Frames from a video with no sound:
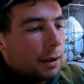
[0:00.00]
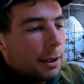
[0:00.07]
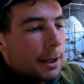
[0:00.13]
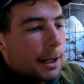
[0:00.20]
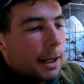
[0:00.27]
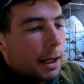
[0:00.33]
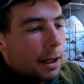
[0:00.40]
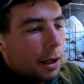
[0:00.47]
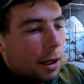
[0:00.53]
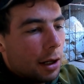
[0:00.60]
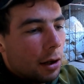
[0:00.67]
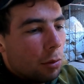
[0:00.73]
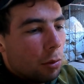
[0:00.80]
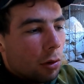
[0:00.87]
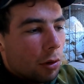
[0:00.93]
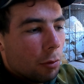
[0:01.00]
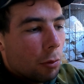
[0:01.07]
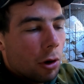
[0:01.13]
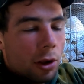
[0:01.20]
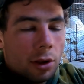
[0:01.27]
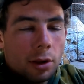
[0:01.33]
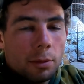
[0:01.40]
uh, what,
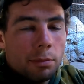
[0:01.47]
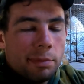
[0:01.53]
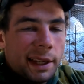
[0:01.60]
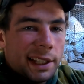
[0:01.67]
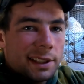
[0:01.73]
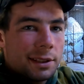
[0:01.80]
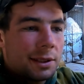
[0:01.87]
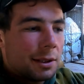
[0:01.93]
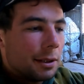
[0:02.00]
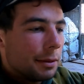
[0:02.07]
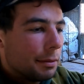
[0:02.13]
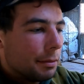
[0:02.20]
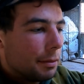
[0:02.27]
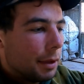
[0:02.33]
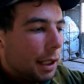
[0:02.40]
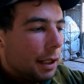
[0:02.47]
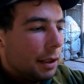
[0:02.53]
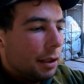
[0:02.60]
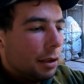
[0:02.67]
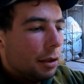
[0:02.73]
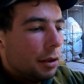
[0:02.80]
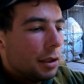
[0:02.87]
what, the best thing
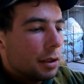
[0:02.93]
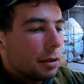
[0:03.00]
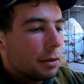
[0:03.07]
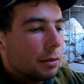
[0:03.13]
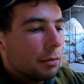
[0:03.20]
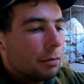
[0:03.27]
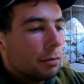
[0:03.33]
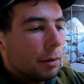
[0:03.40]
to use,